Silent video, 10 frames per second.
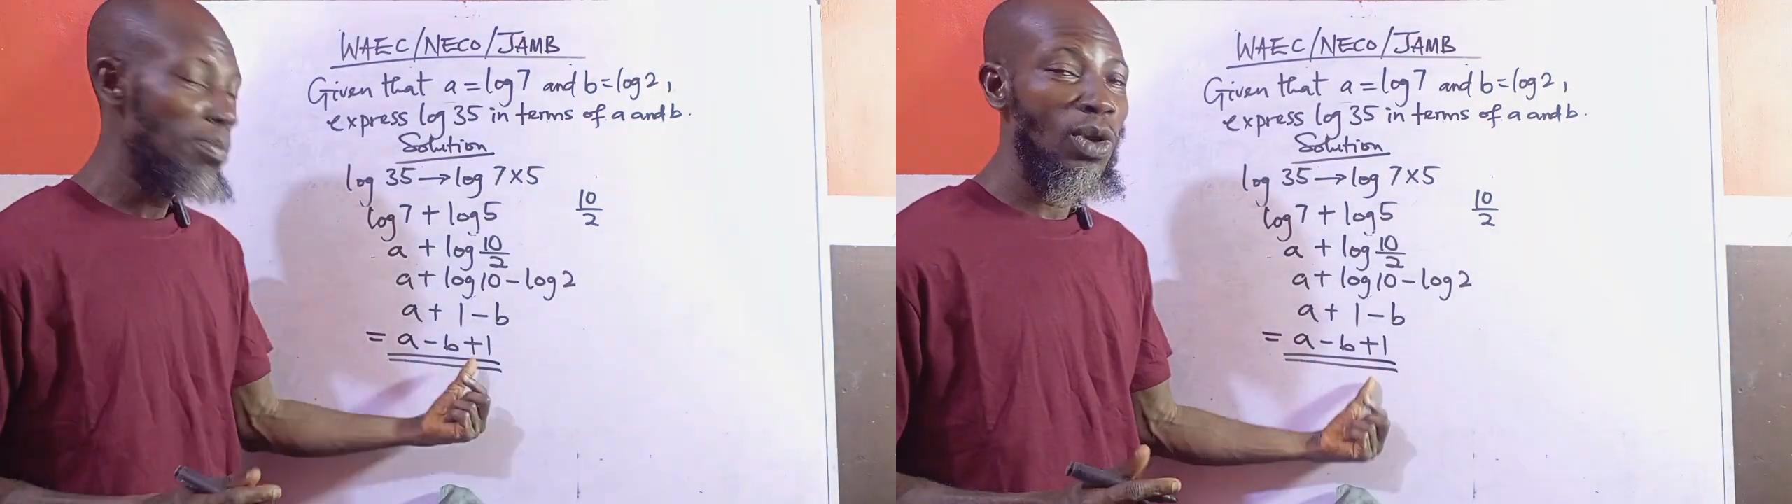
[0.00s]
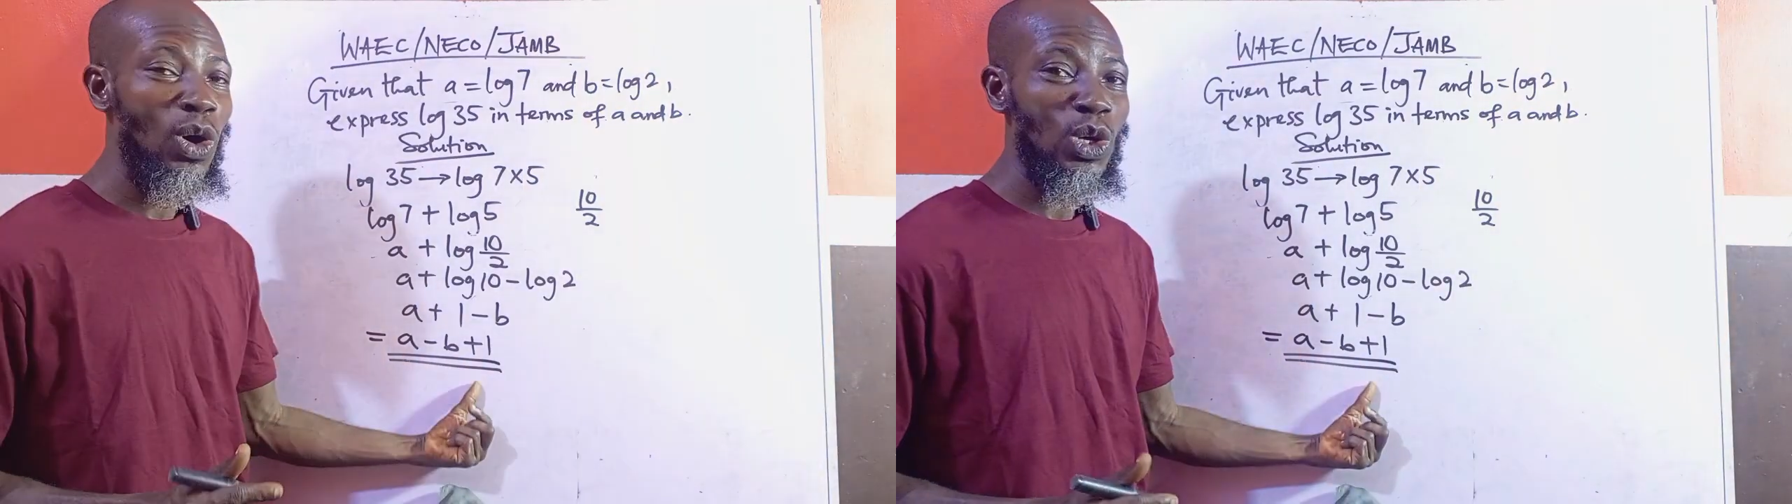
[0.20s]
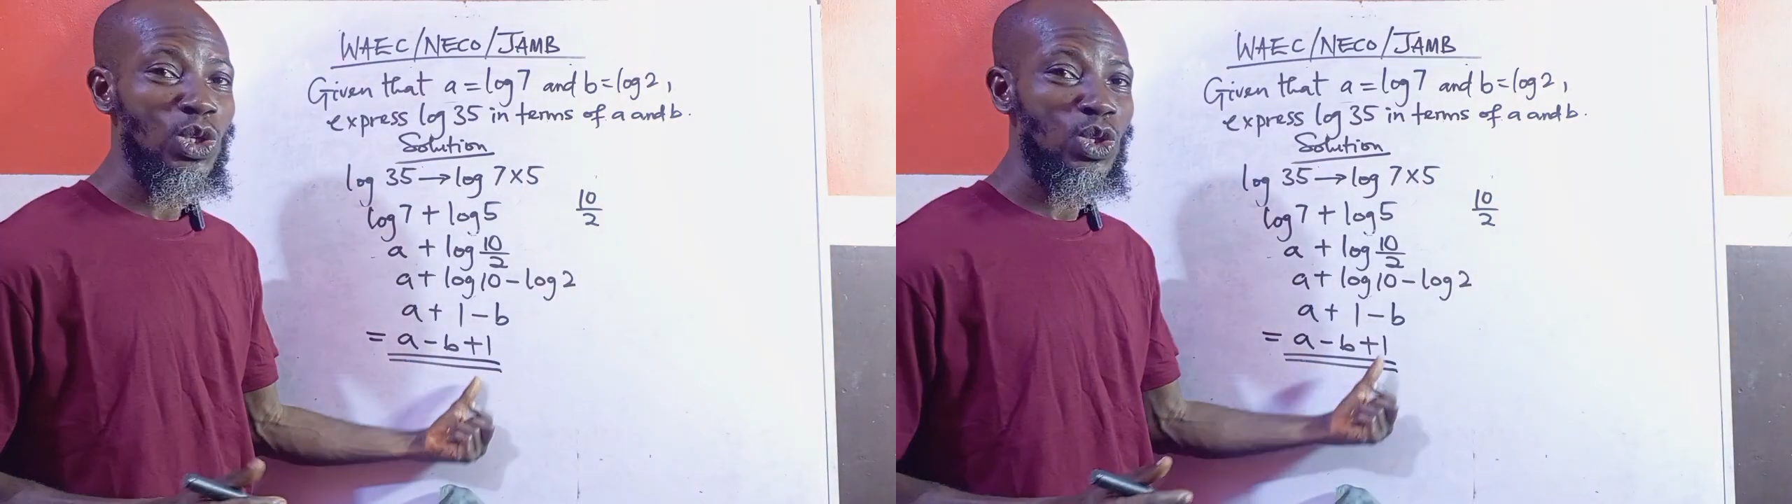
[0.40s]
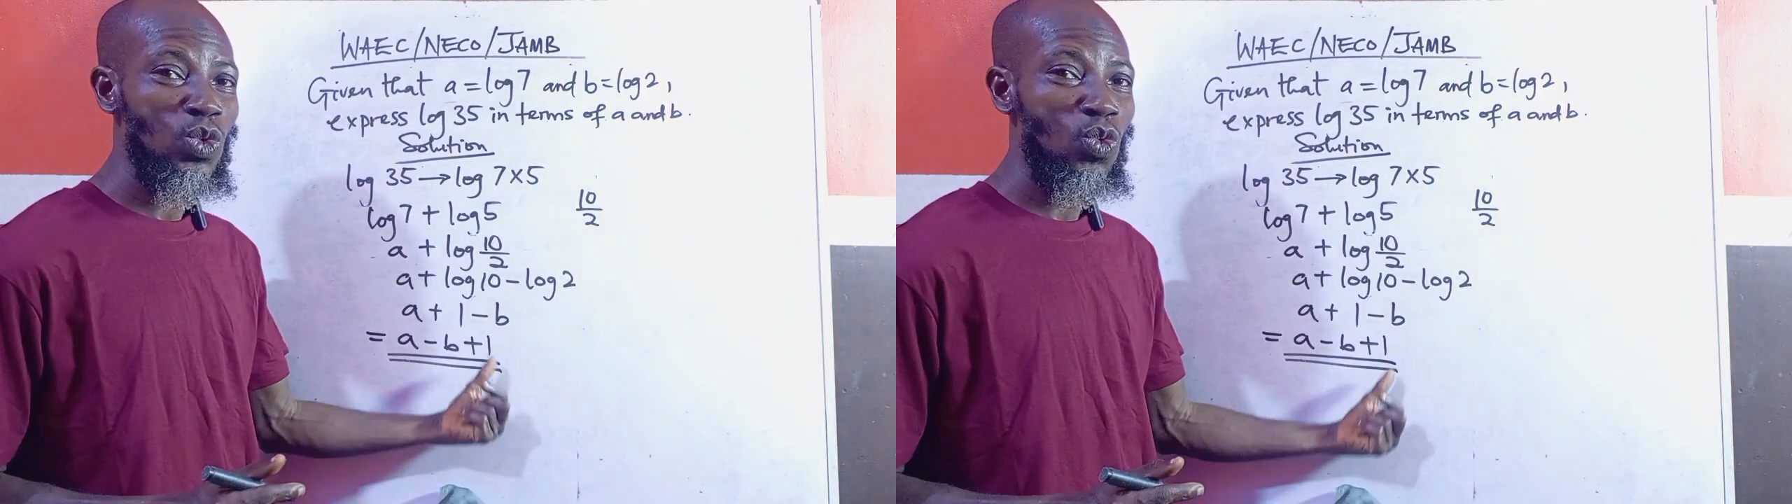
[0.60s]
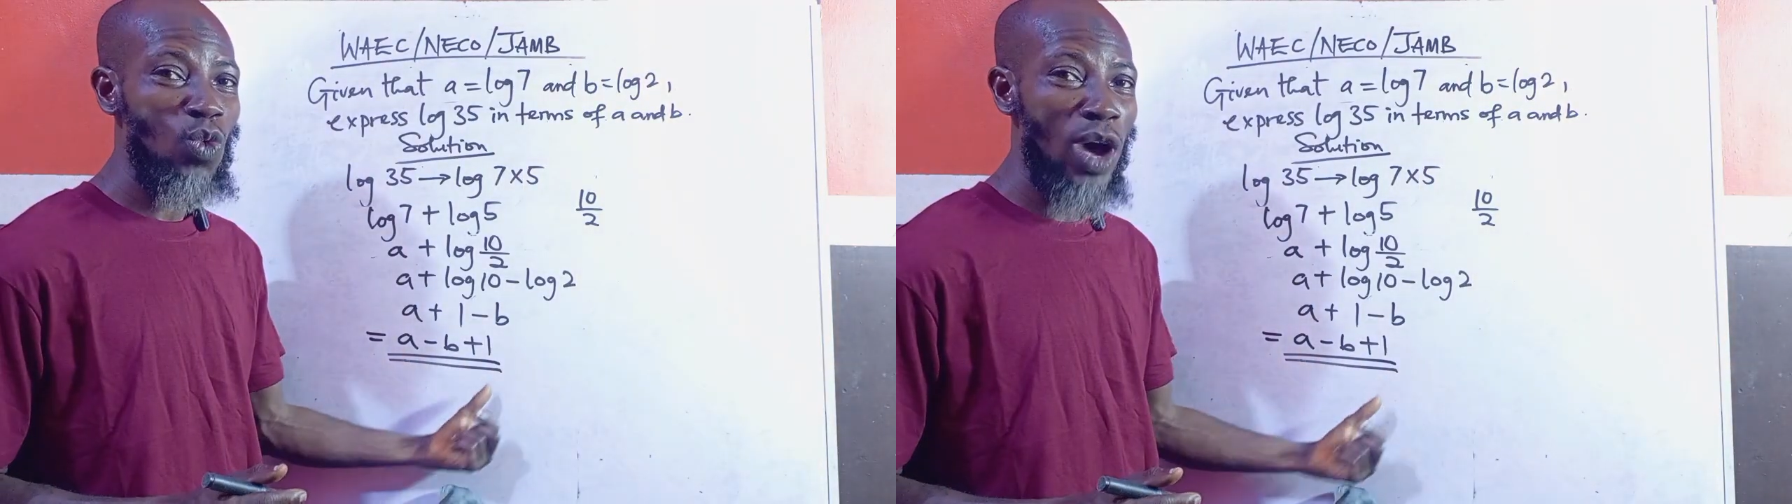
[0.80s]

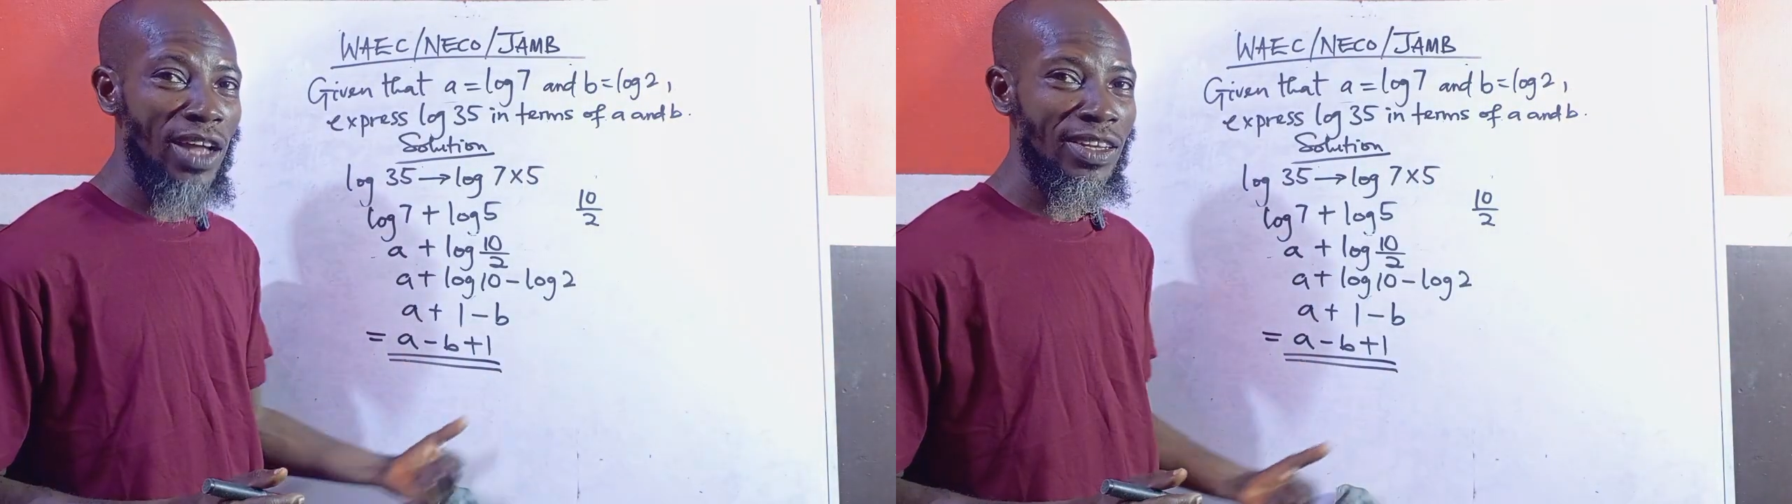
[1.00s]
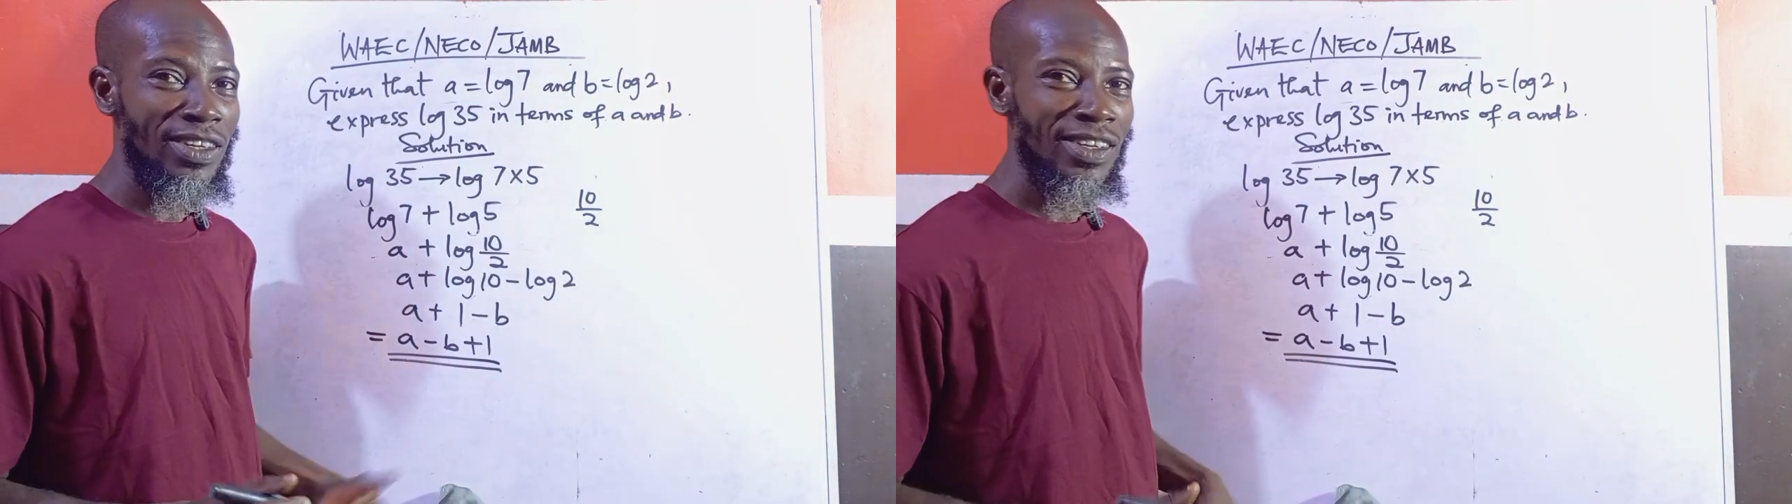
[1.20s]
plus 1.